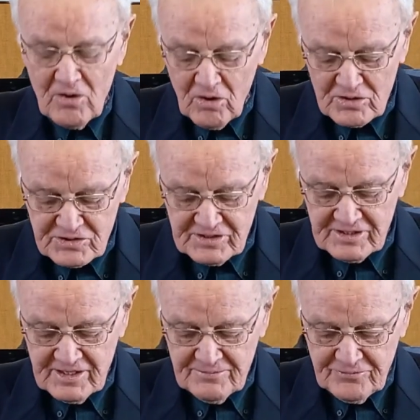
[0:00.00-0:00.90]

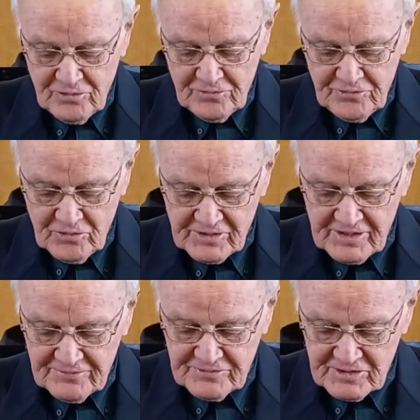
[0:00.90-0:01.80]
asking him for
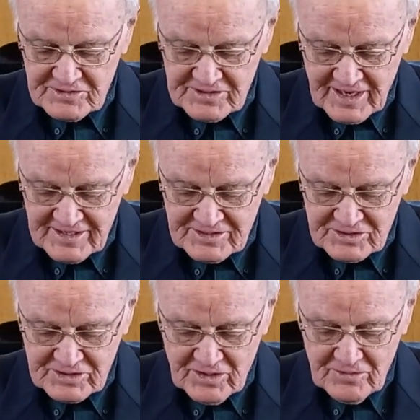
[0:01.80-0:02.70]
forgiveness. And
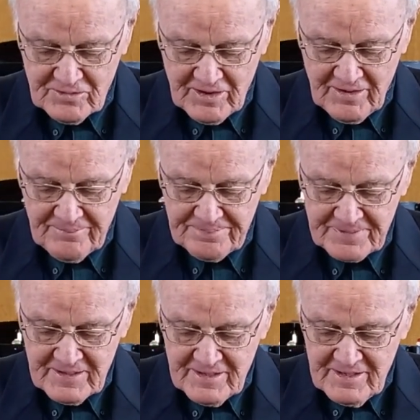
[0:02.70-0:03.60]
so
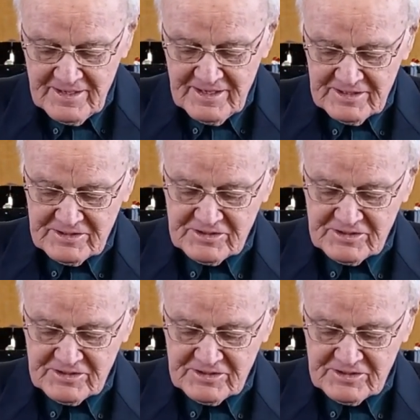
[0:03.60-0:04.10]
it's